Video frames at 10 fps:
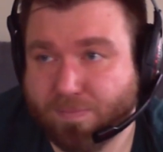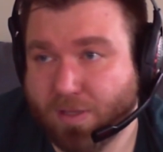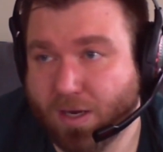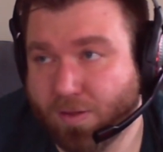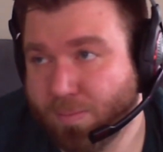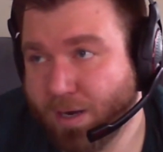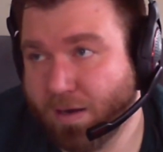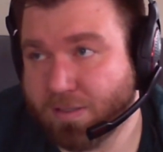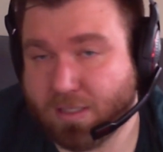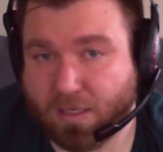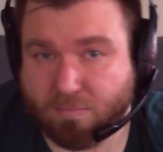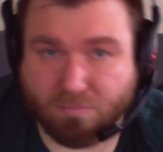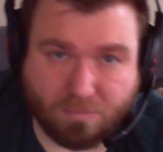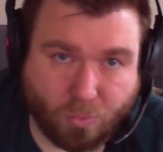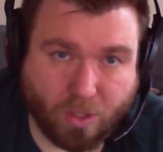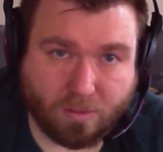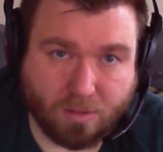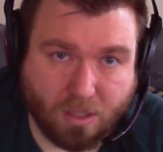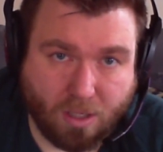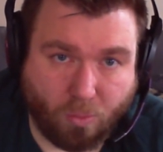The pirates thought, well,
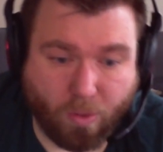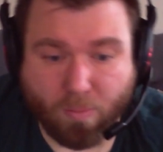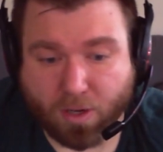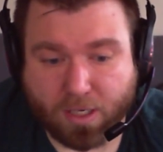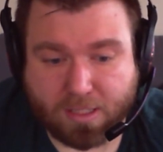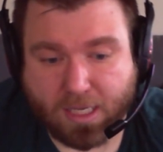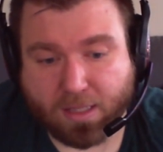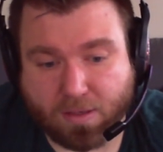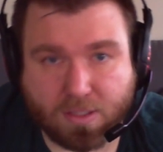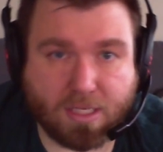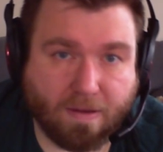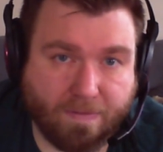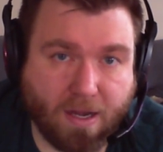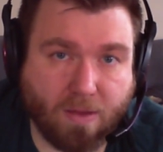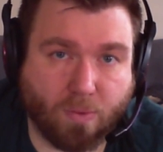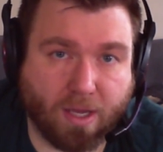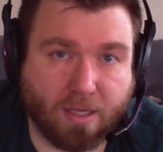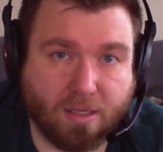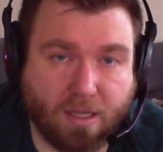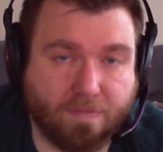we were going to take their stuff anyway.
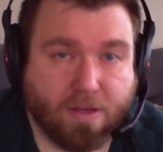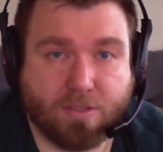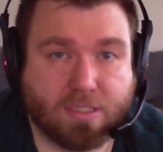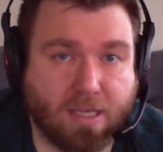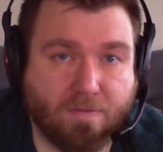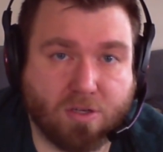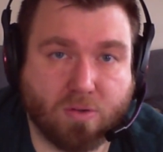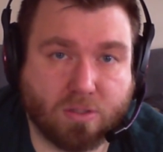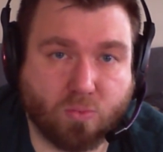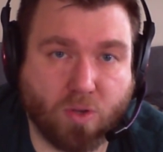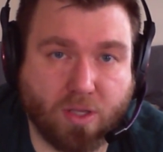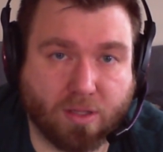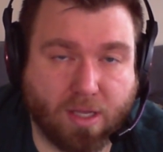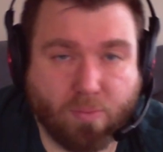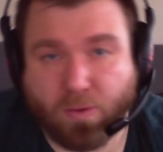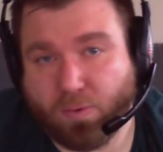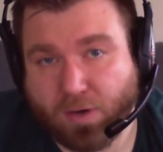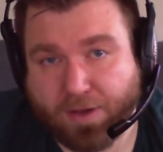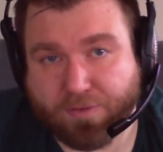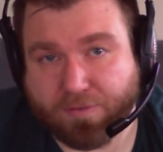If they'll just give it to us willingly, we won't
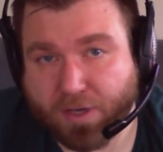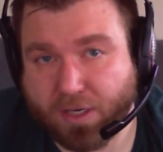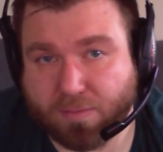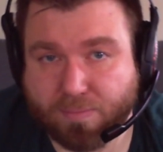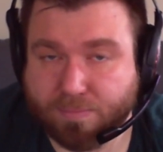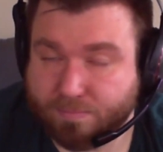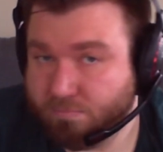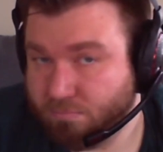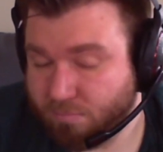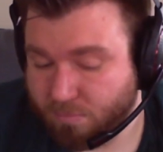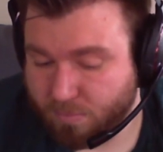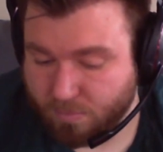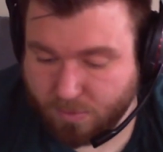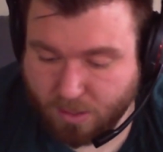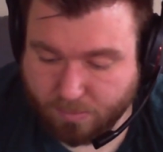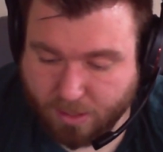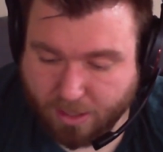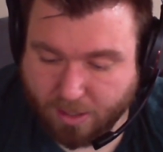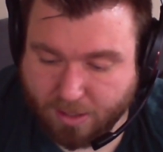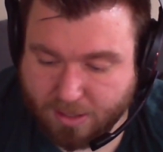have to fight them. Seems like
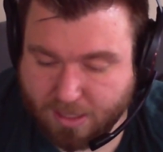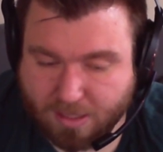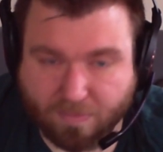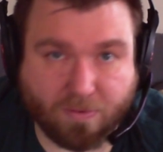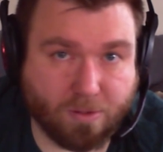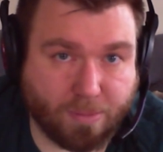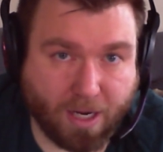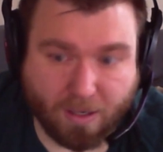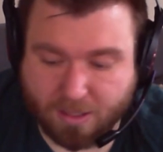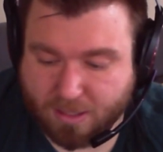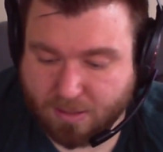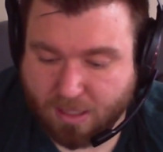a good system for the pirates.